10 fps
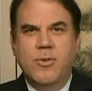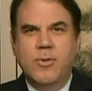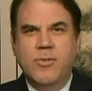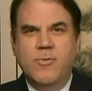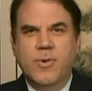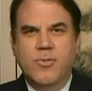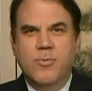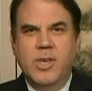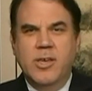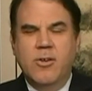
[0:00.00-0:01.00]
to do in his
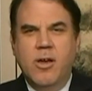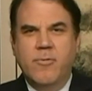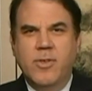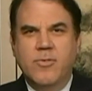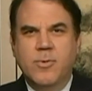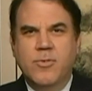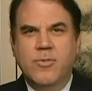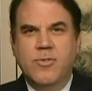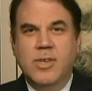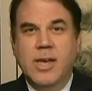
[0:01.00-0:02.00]
first week in office, which
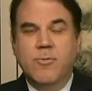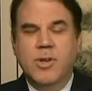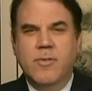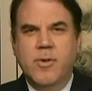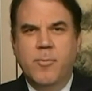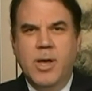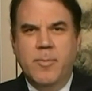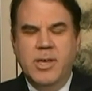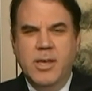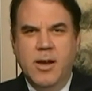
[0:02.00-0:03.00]
is to get rid of
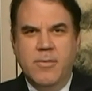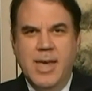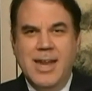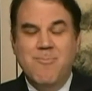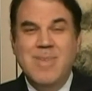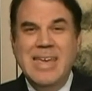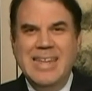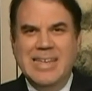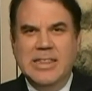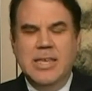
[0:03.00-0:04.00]
Obamacare, that
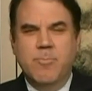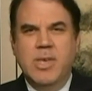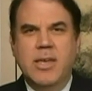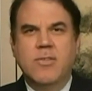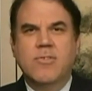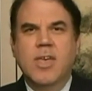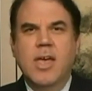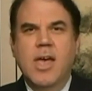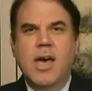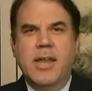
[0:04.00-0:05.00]
immediately means
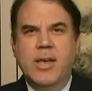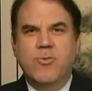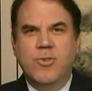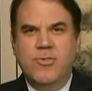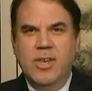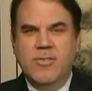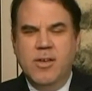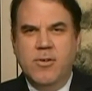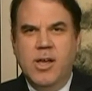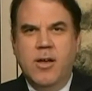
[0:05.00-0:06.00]
an extra
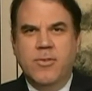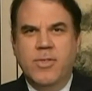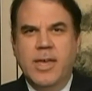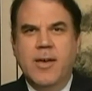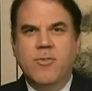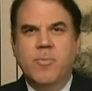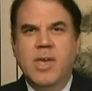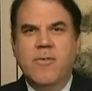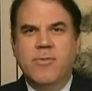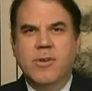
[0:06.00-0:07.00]
$600 that they have to
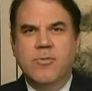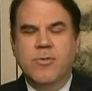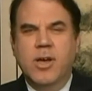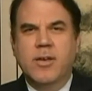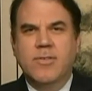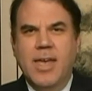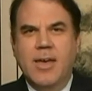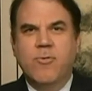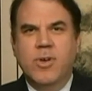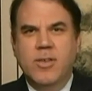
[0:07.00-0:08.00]
pay for their drugs
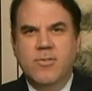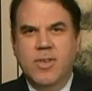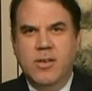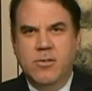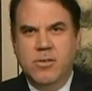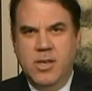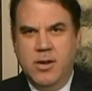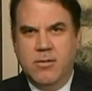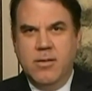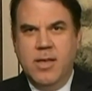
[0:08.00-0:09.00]
every single
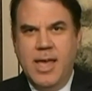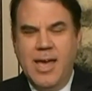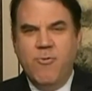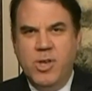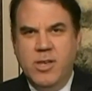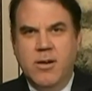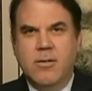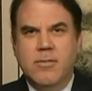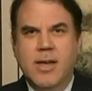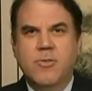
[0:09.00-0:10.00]
year. Every year.
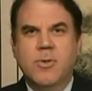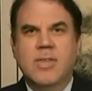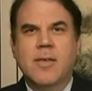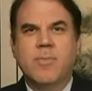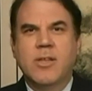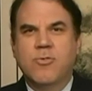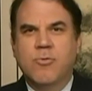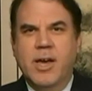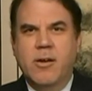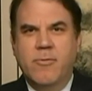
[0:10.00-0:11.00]
That's what that
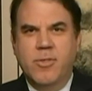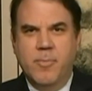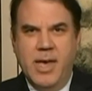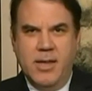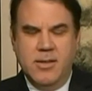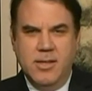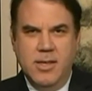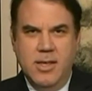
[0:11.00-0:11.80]
means right off the bat.